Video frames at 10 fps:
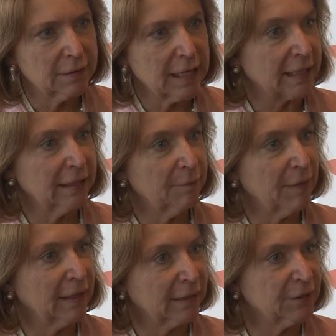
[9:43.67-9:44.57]
taking the
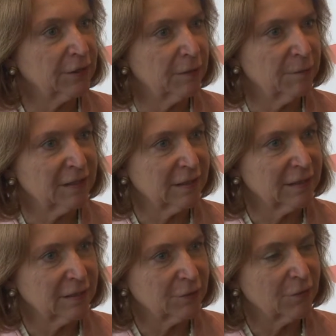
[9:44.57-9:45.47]
banks to the
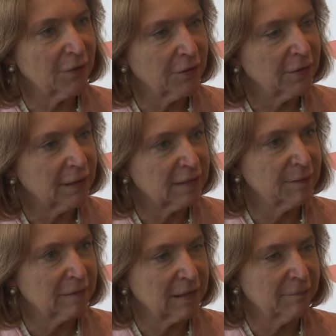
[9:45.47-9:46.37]
businesses rather than
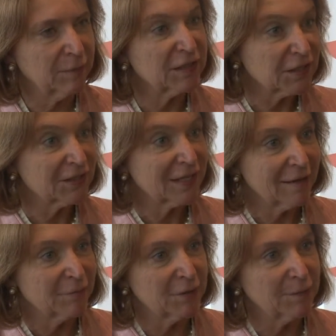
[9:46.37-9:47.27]
expecting business to
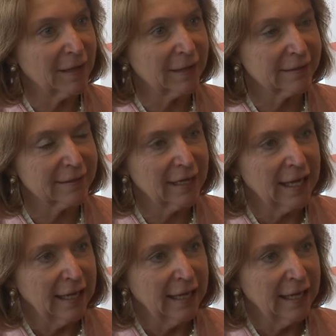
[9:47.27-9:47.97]
come to the banks.